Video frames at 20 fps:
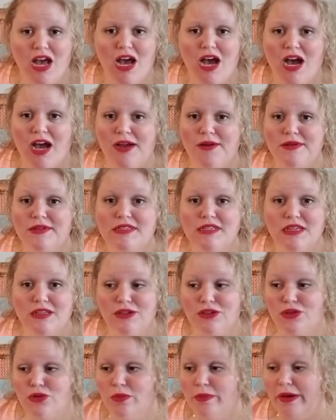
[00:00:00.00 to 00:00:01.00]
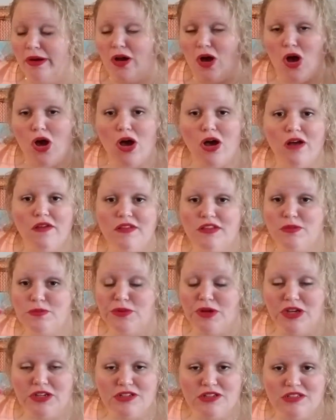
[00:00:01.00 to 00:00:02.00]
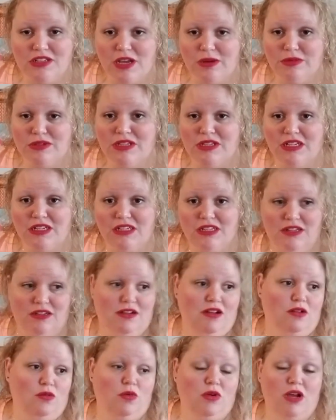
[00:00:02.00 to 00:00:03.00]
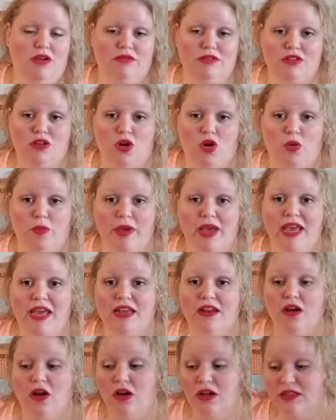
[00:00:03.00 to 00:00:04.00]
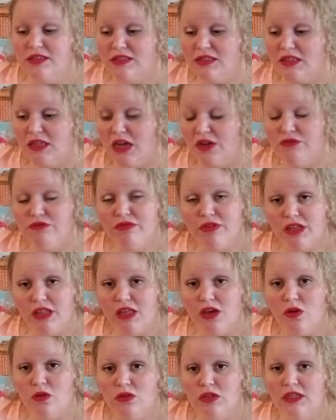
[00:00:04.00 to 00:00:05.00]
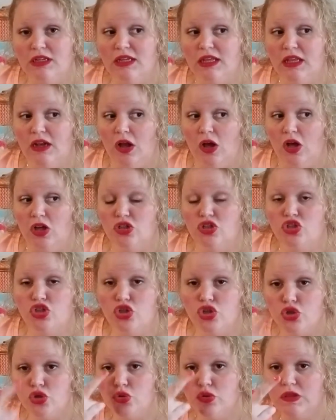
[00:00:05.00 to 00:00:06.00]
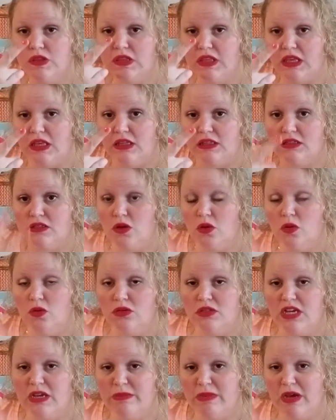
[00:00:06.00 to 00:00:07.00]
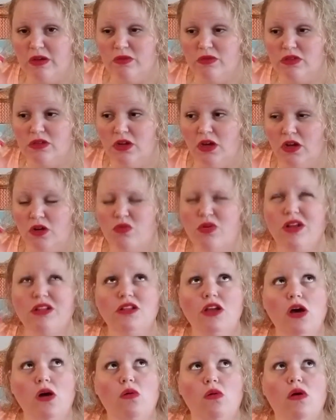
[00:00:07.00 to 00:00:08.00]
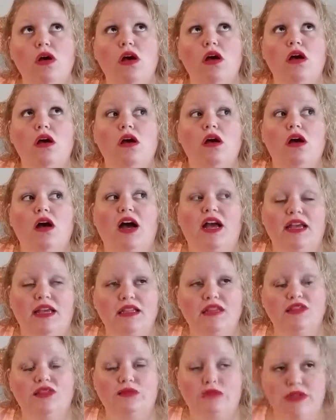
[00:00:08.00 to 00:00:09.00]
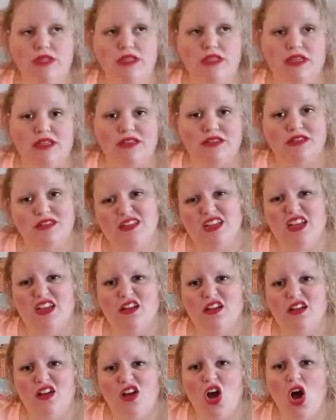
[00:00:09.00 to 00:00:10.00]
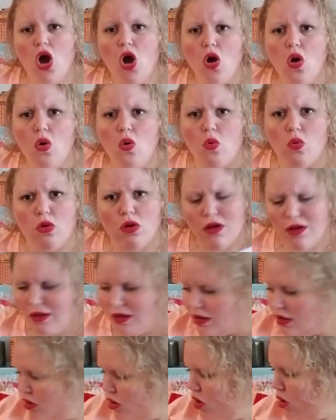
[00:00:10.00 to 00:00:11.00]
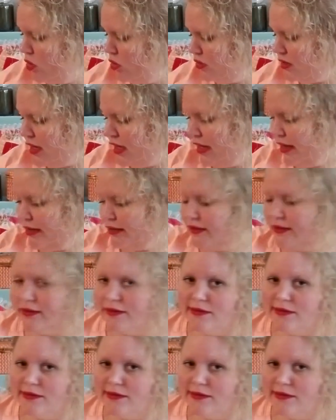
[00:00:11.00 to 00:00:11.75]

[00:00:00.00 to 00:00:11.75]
I was telling you about all these projects I was going to knit on when I was home. And honestly, I really only knit on 2 things the whole time I was gone. Well, no, I guess 3 things because oh, hold on.